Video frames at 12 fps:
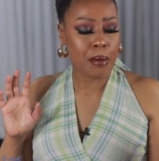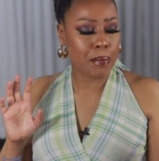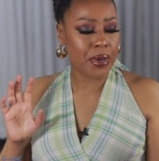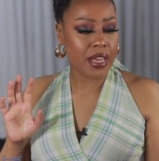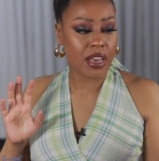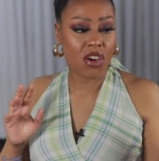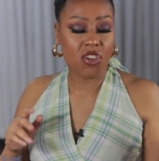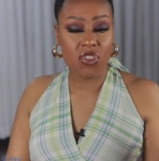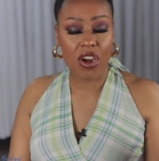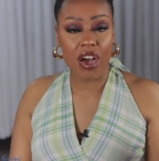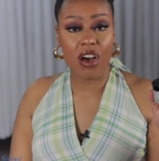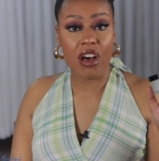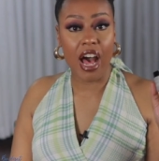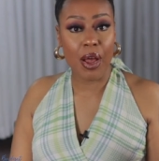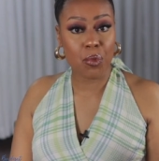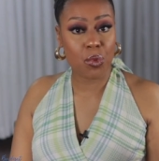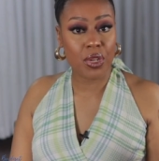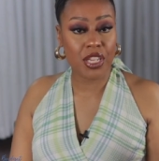But overall,
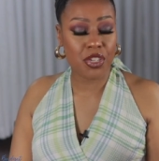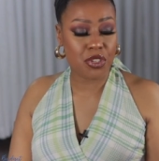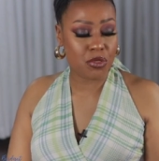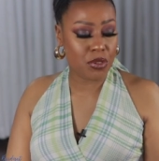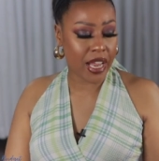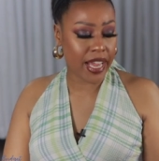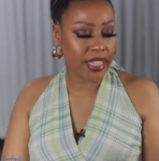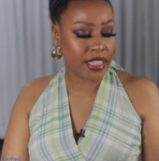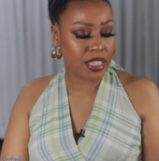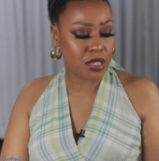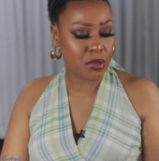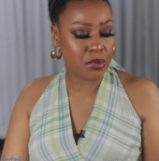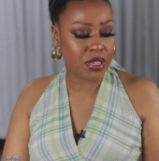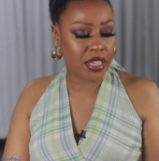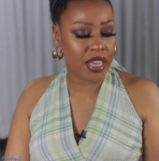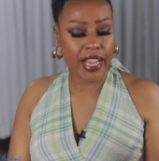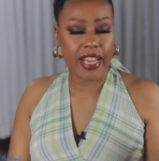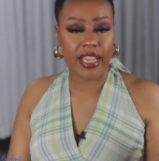I really do like this
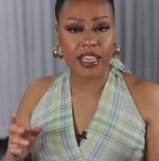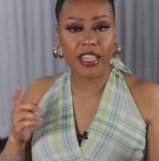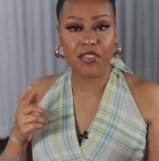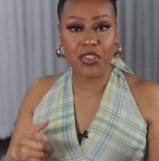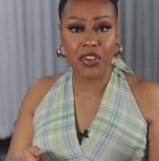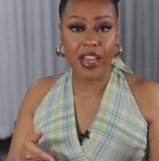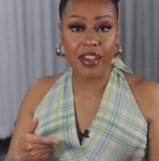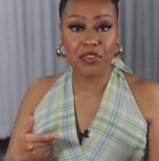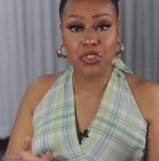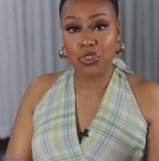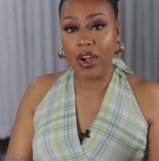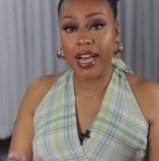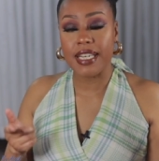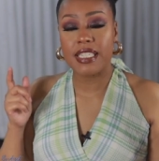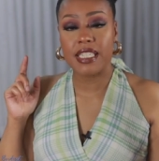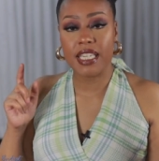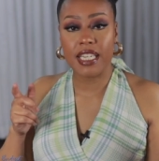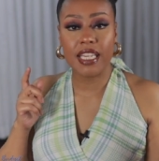one. And if you have dry
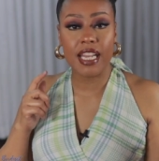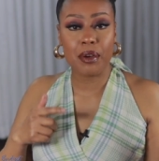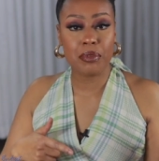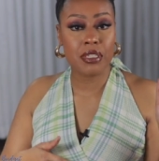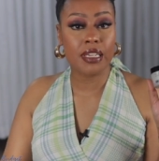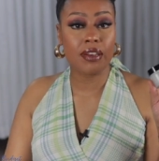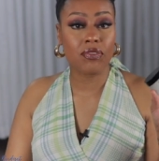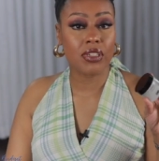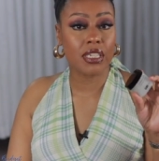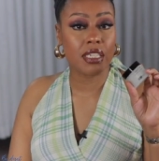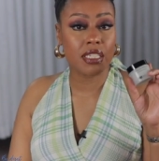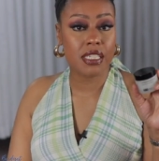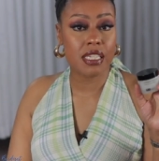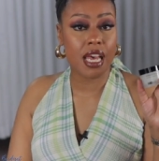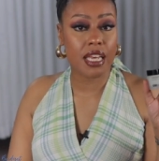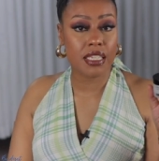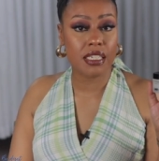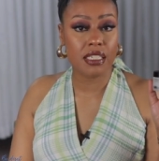skin, I would definitely
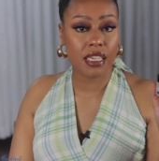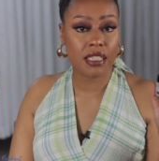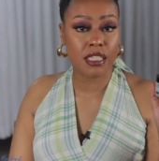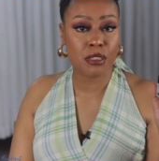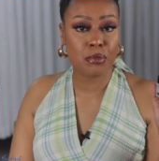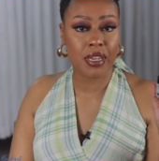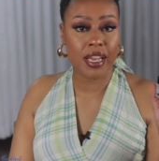say to check this one